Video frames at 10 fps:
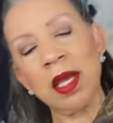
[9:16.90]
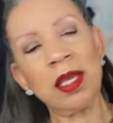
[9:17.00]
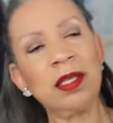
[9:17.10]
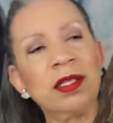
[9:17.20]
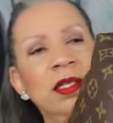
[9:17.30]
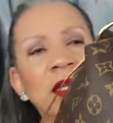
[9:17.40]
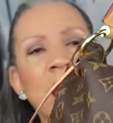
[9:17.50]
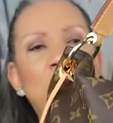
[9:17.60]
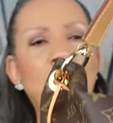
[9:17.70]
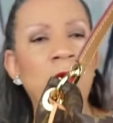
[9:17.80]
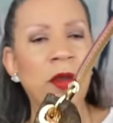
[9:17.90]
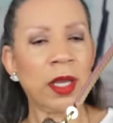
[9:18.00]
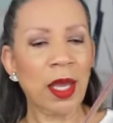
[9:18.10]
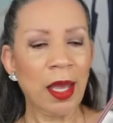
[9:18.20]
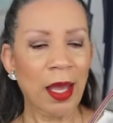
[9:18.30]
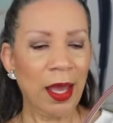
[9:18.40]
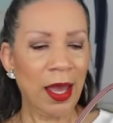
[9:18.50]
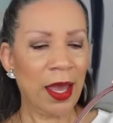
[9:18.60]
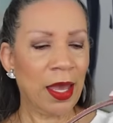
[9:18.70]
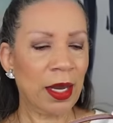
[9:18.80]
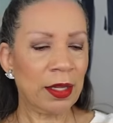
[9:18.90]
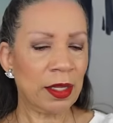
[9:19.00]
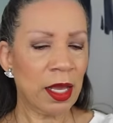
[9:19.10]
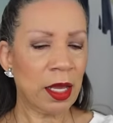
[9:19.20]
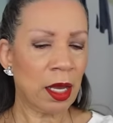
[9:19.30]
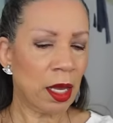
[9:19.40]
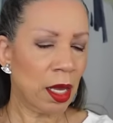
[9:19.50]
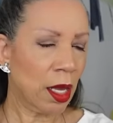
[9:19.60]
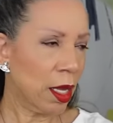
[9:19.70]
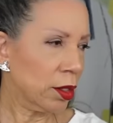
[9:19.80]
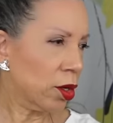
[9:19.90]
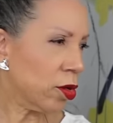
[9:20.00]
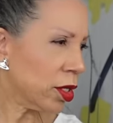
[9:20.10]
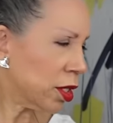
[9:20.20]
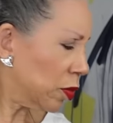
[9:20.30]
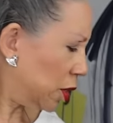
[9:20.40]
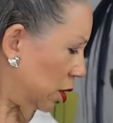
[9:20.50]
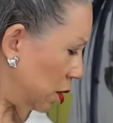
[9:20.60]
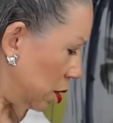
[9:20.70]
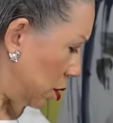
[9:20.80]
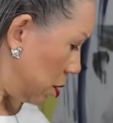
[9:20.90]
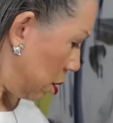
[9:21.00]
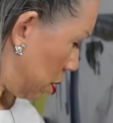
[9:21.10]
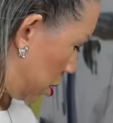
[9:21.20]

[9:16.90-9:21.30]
easy to carry. And I think the Christmas,